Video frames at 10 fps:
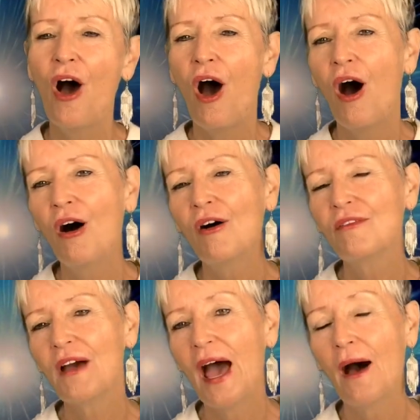of
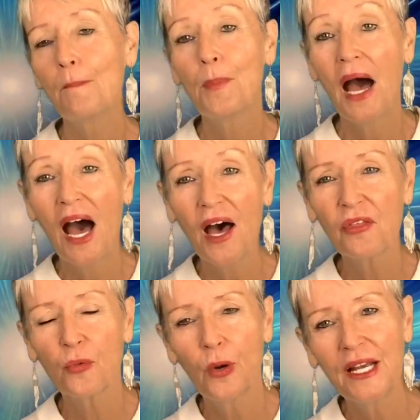our
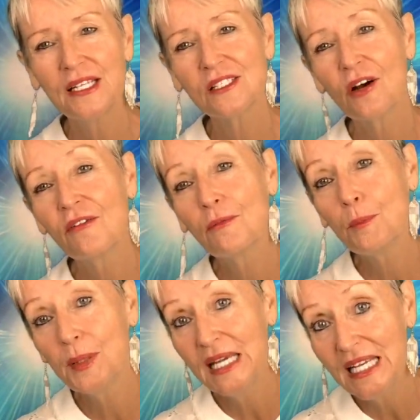Pathways of
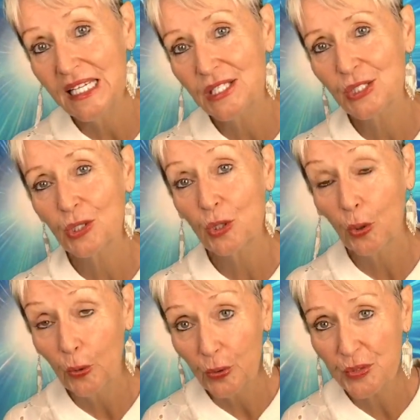Peace
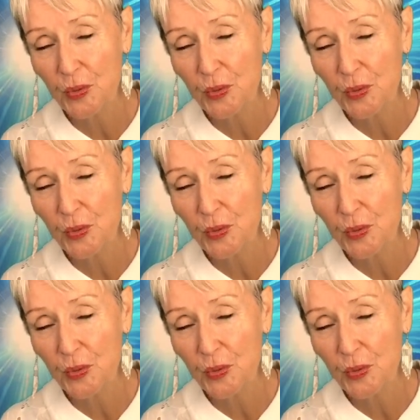course.